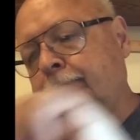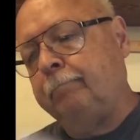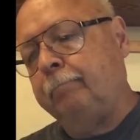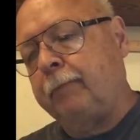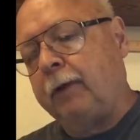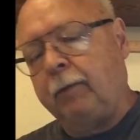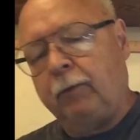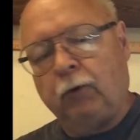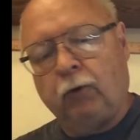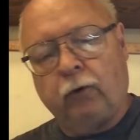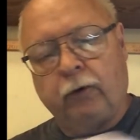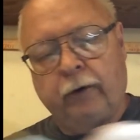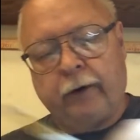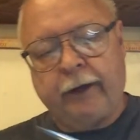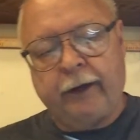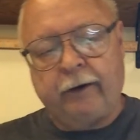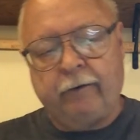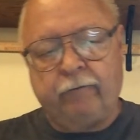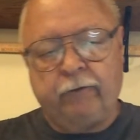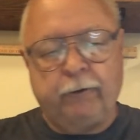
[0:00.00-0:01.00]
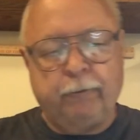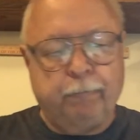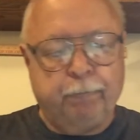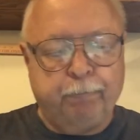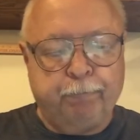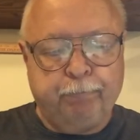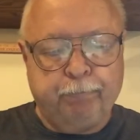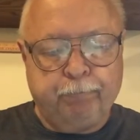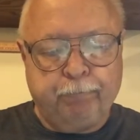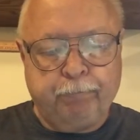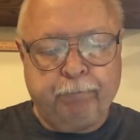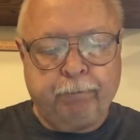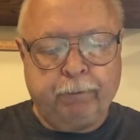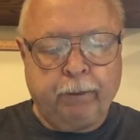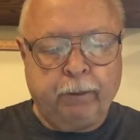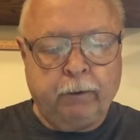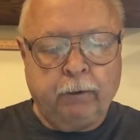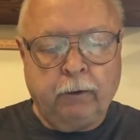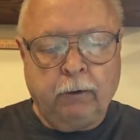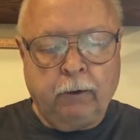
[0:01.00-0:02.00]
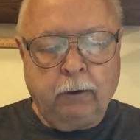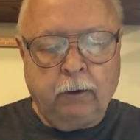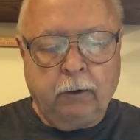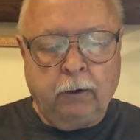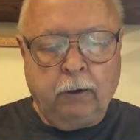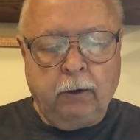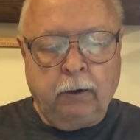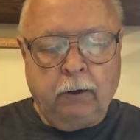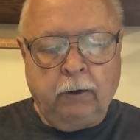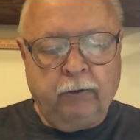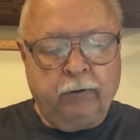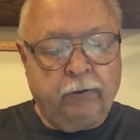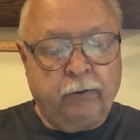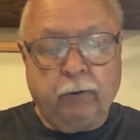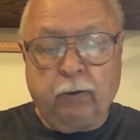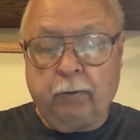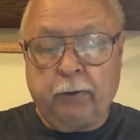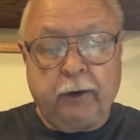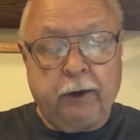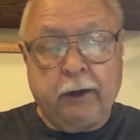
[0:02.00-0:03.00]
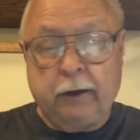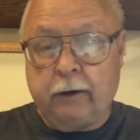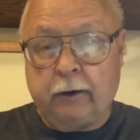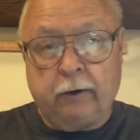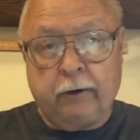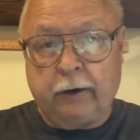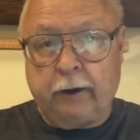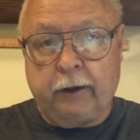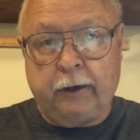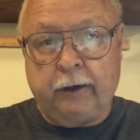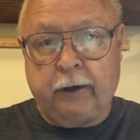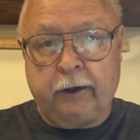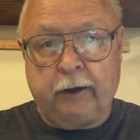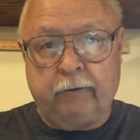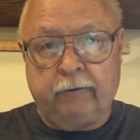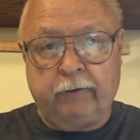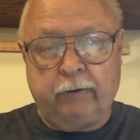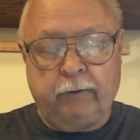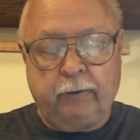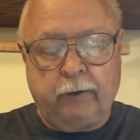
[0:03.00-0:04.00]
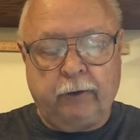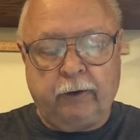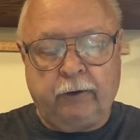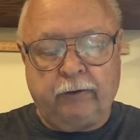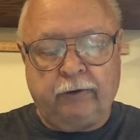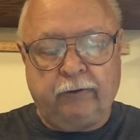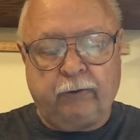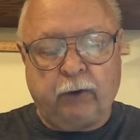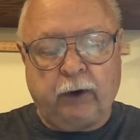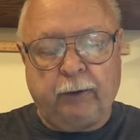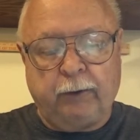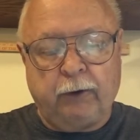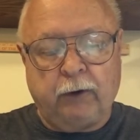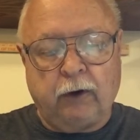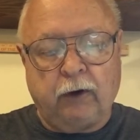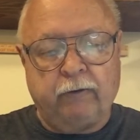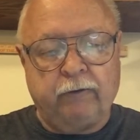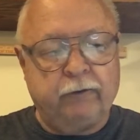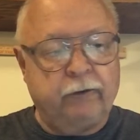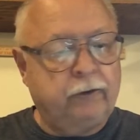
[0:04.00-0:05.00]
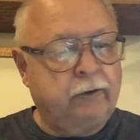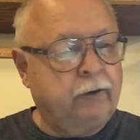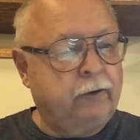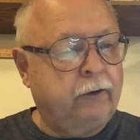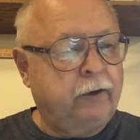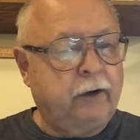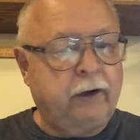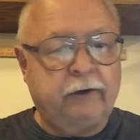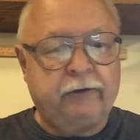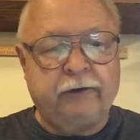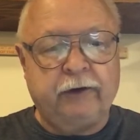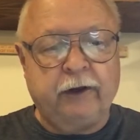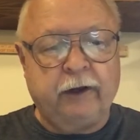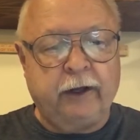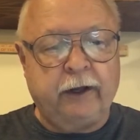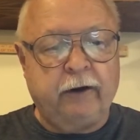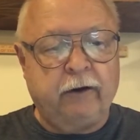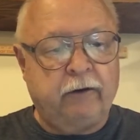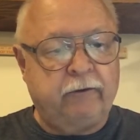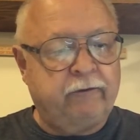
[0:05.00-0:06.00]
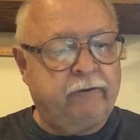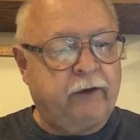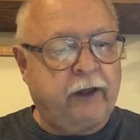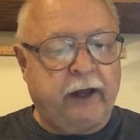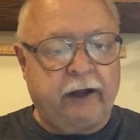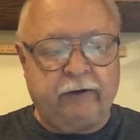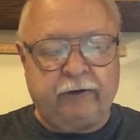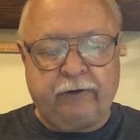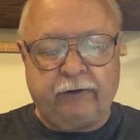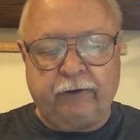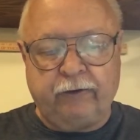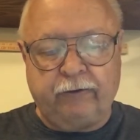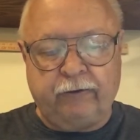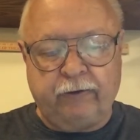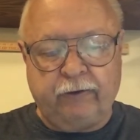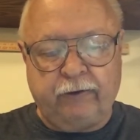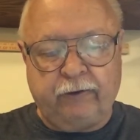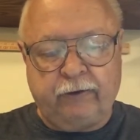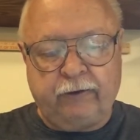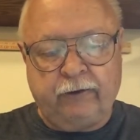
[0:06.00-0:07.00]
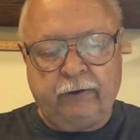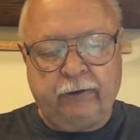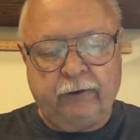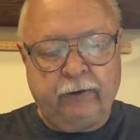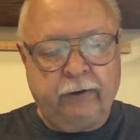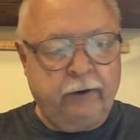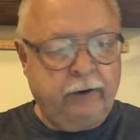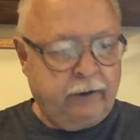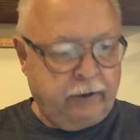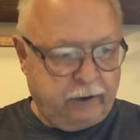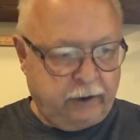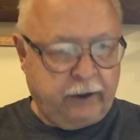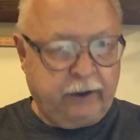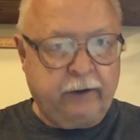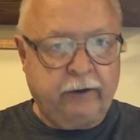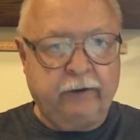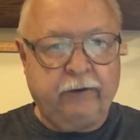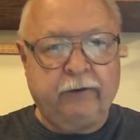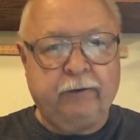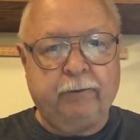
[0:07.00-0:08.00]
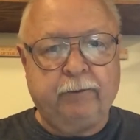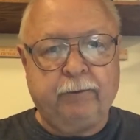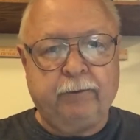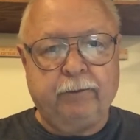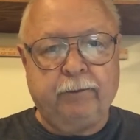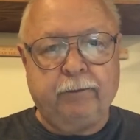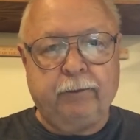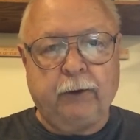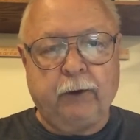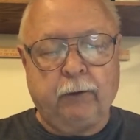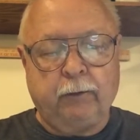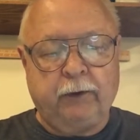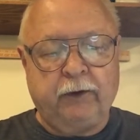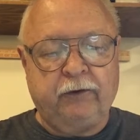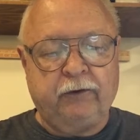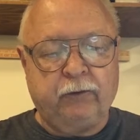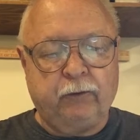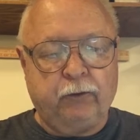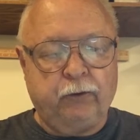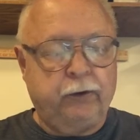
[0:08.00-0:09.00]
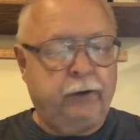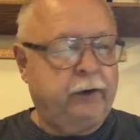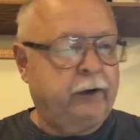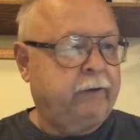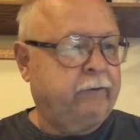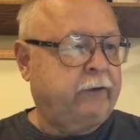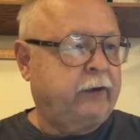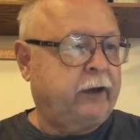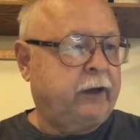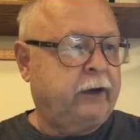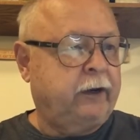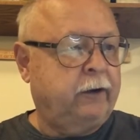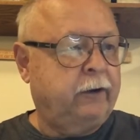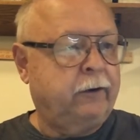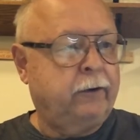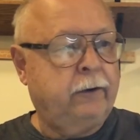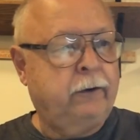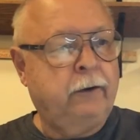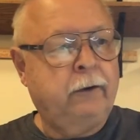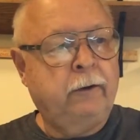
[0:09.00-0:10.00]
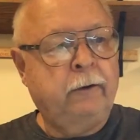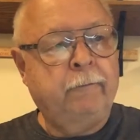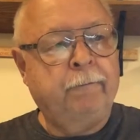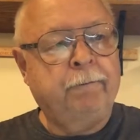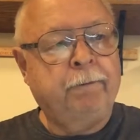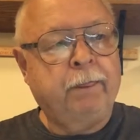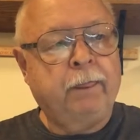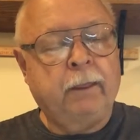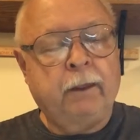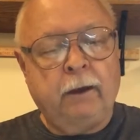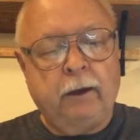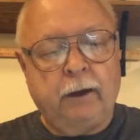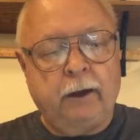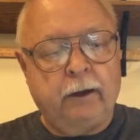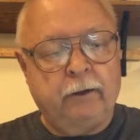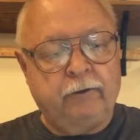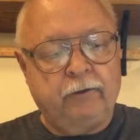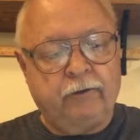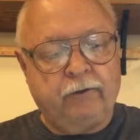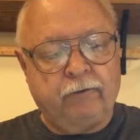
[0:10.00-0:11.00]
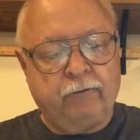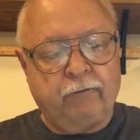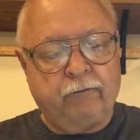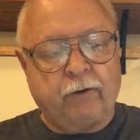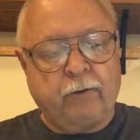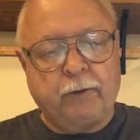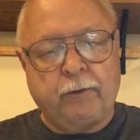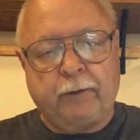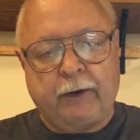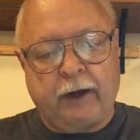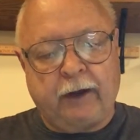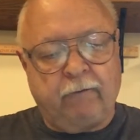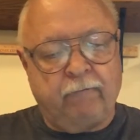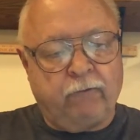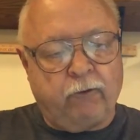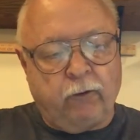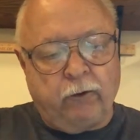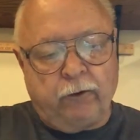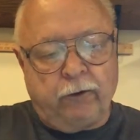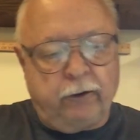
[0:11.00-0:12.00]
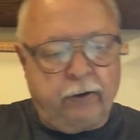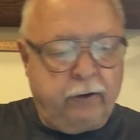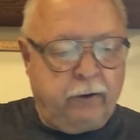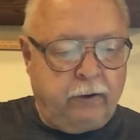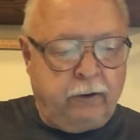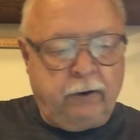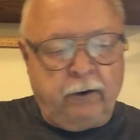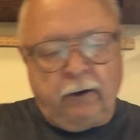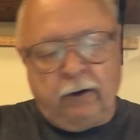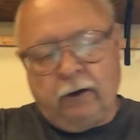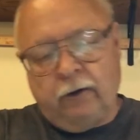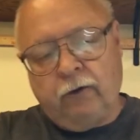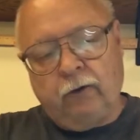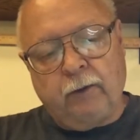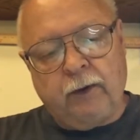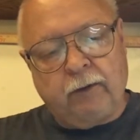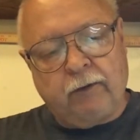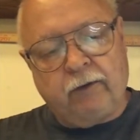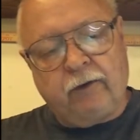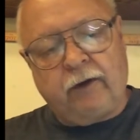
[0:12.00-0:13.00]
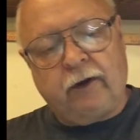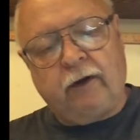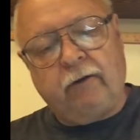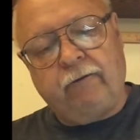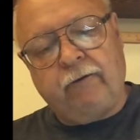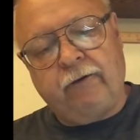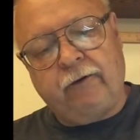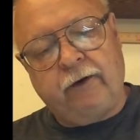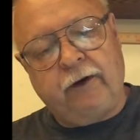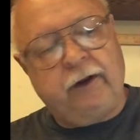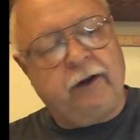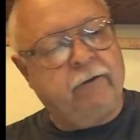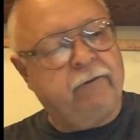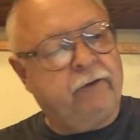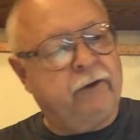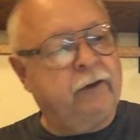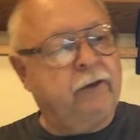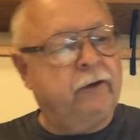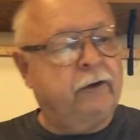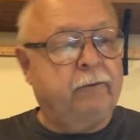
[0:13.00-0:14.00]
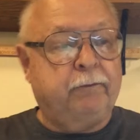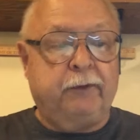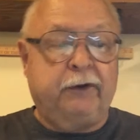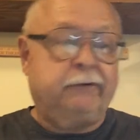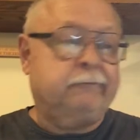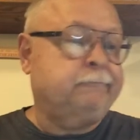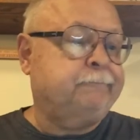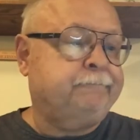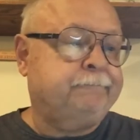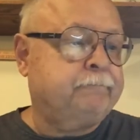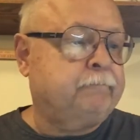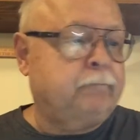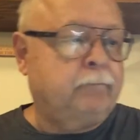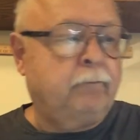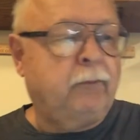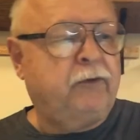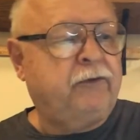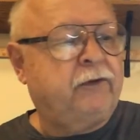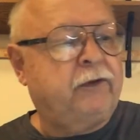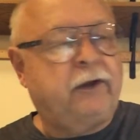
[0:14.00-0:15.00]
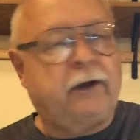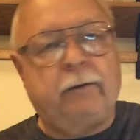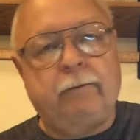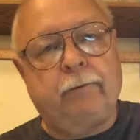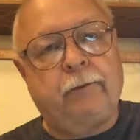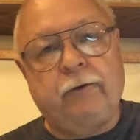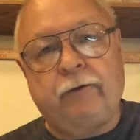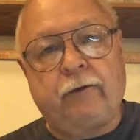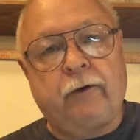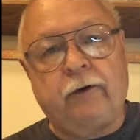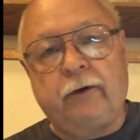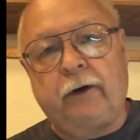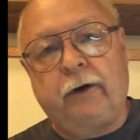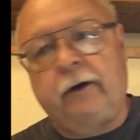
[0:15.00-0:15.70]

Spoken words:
baby oil out of it. So there won't be hardly any left. You can just wipe it off. You can actually lay it on a flat surface like this little piece of wood that I've got here and just rub it back and forth. You'll be able to tell if there's any left in there, but most of the time there's hardly